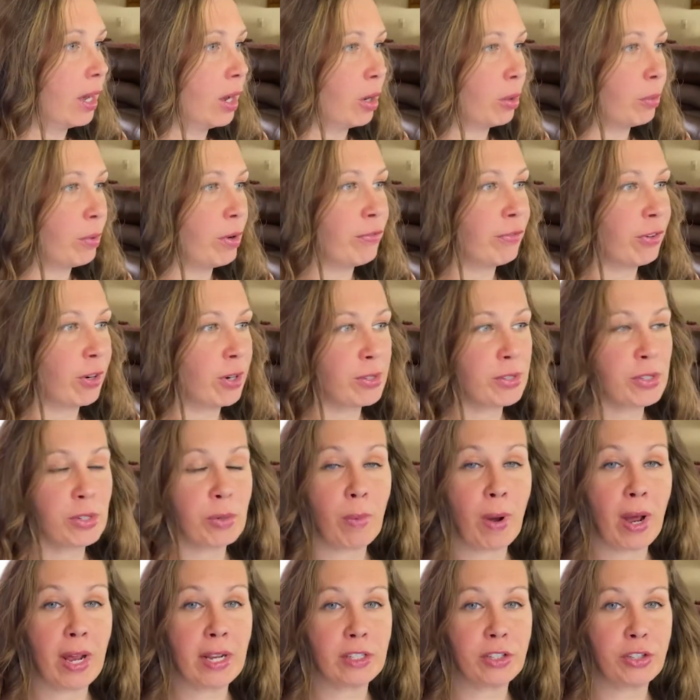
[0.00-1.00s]
we first
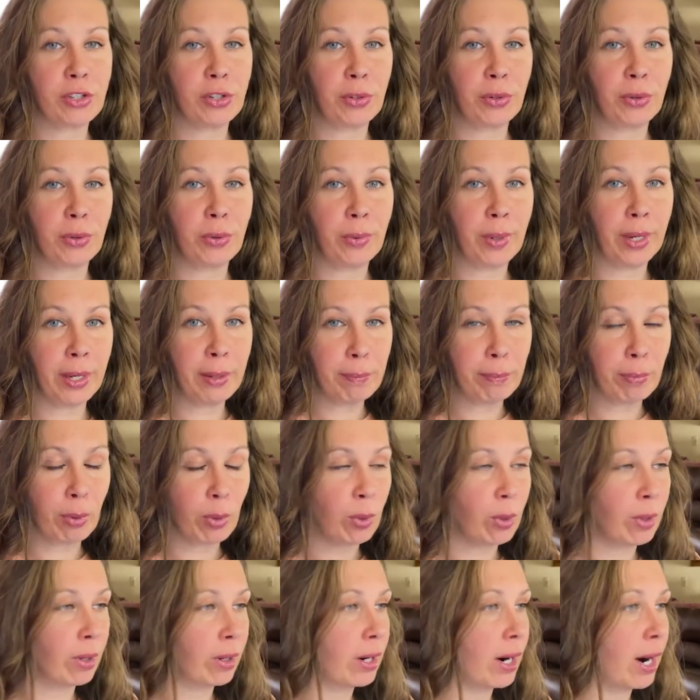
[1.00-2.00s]
want to
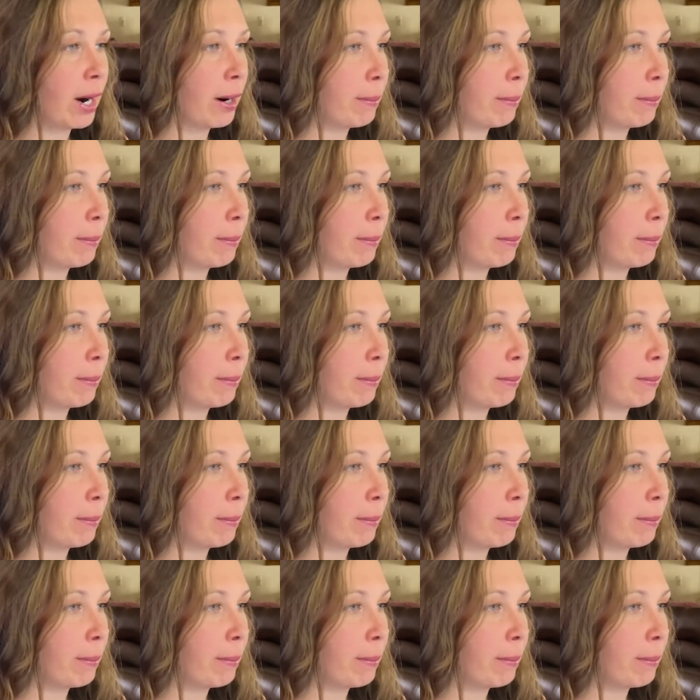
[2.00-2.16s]
import our